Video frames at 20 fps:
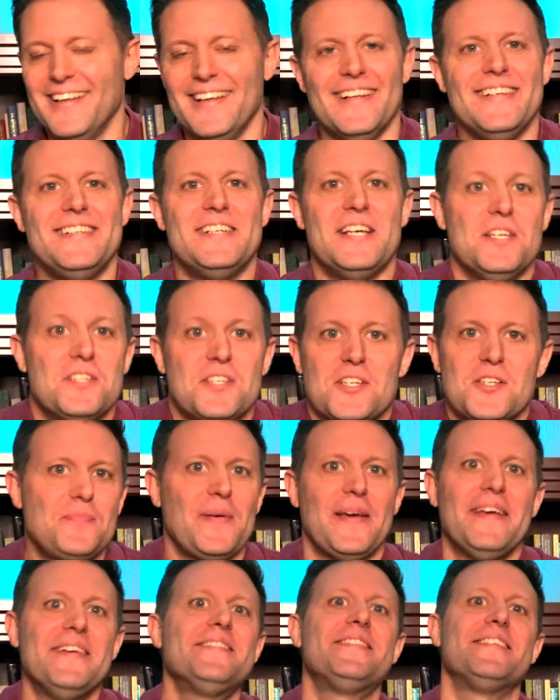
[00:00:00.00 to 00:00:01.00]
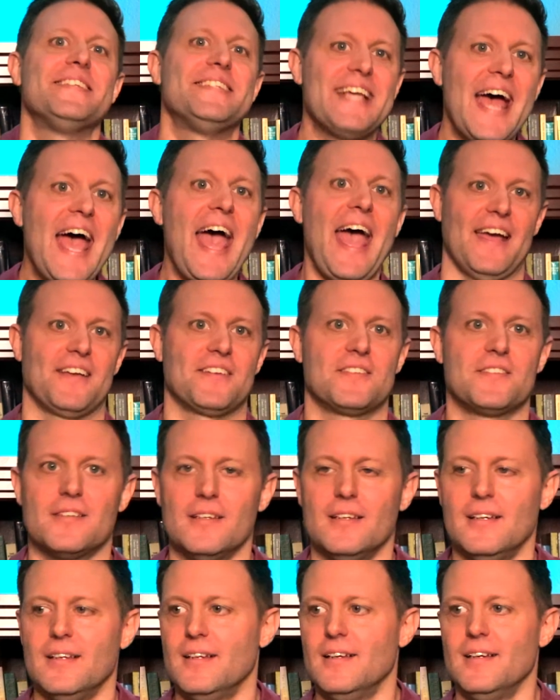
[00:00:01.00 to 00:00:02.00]
Jesus pays the
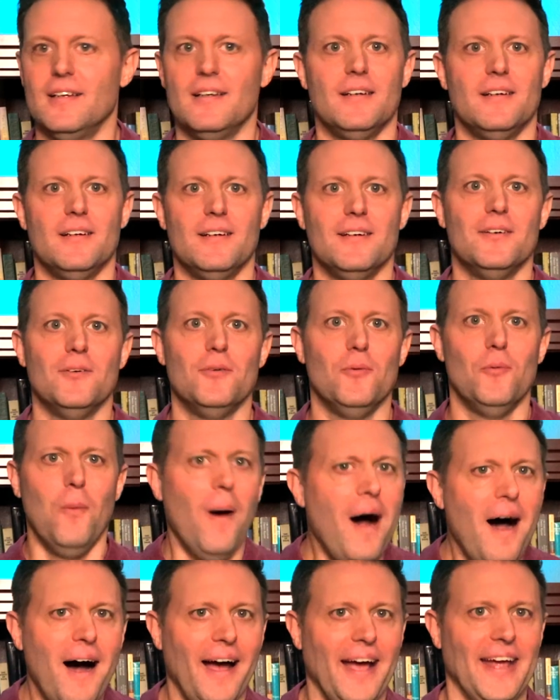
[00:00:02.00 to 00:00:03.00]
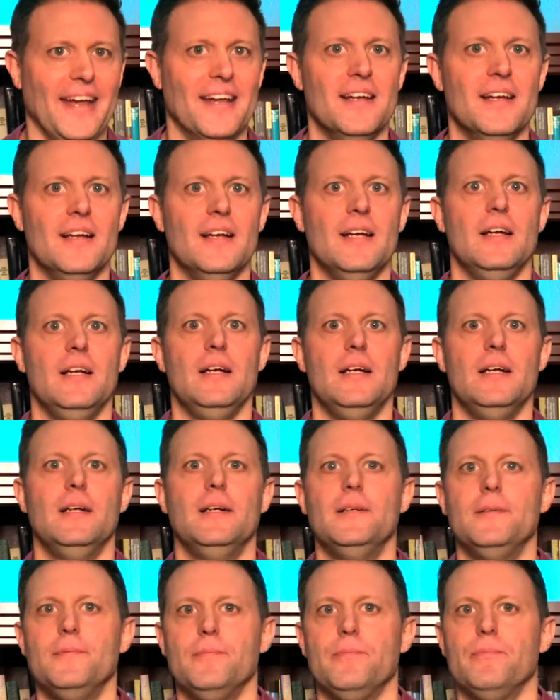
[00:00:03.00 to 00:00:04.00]
tax. Why?
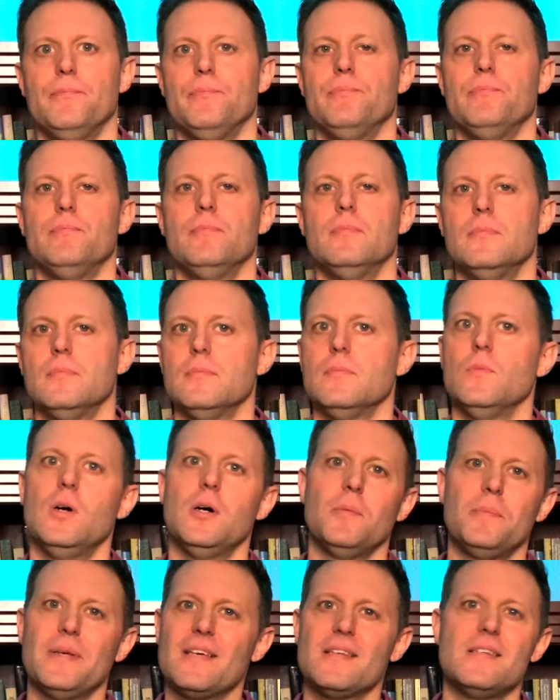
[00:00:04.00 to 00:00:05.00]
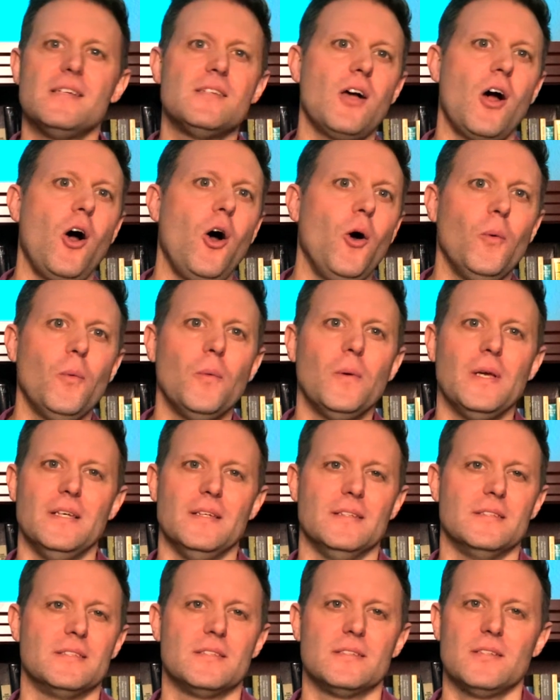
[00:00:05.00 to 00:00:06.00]
Well, because he
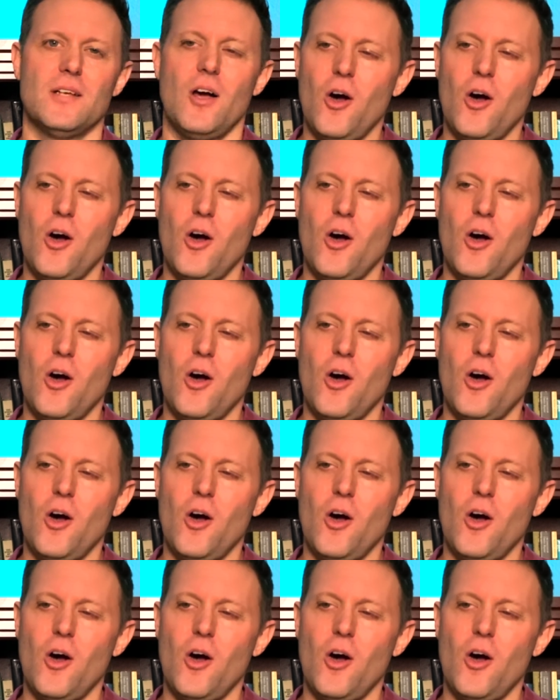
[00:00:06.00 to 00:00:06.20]
always